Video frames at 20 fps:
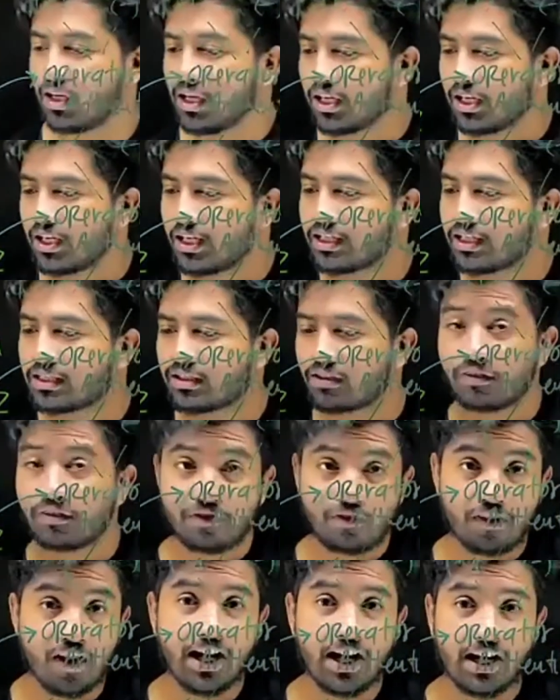Is
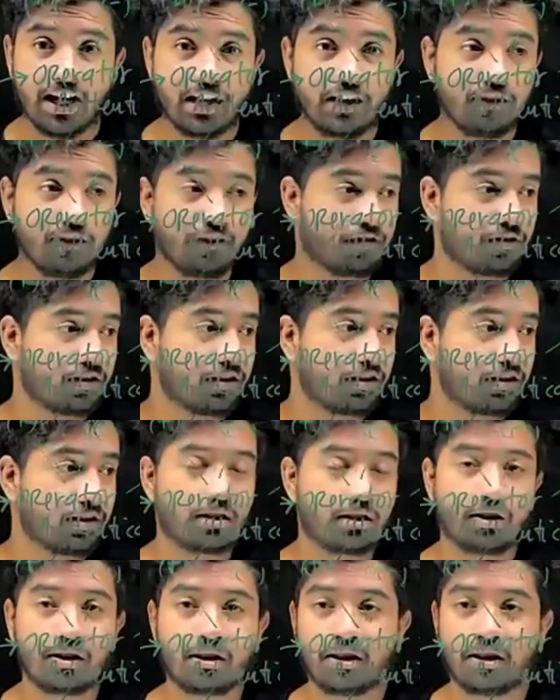5
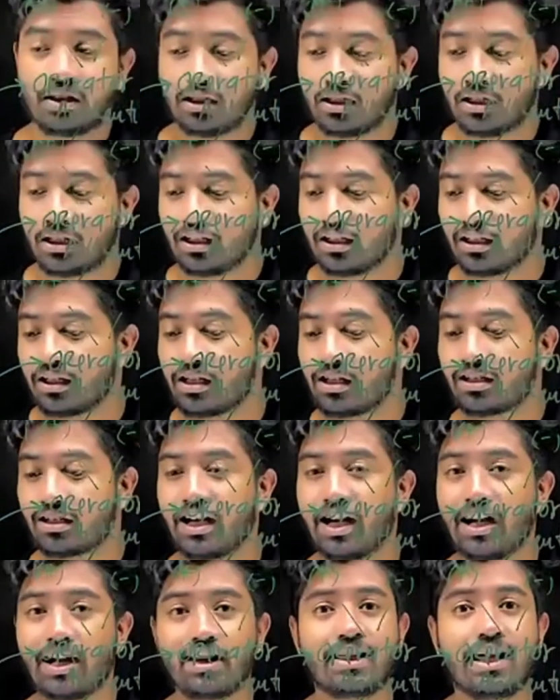
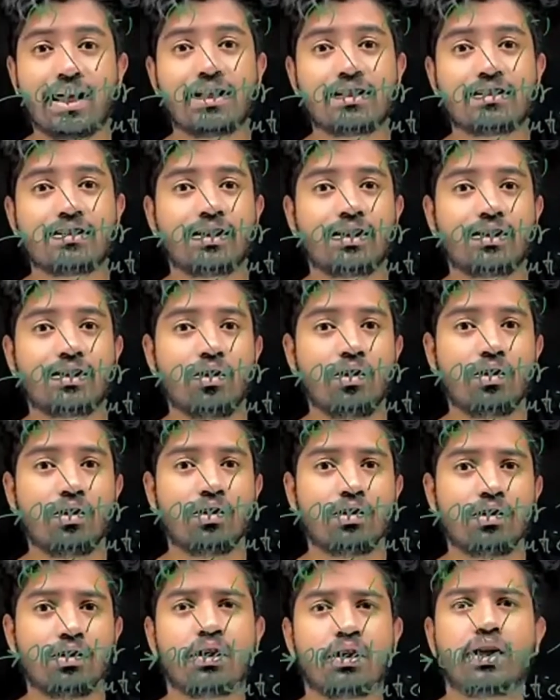greater than
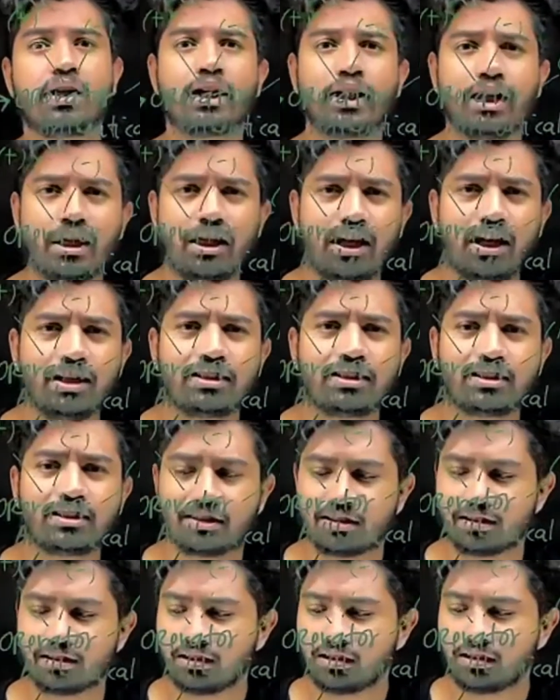0?
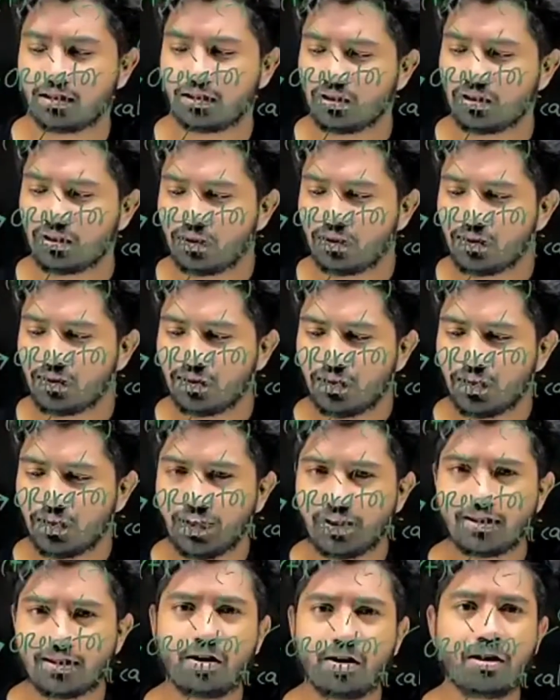Yes.
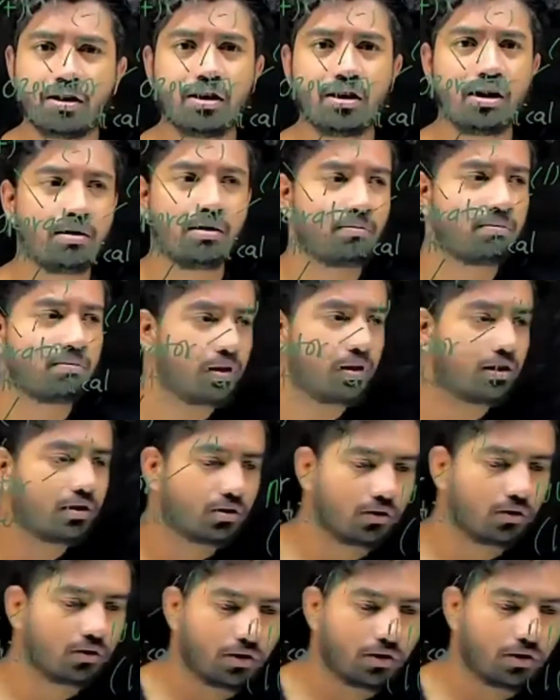It's not number. So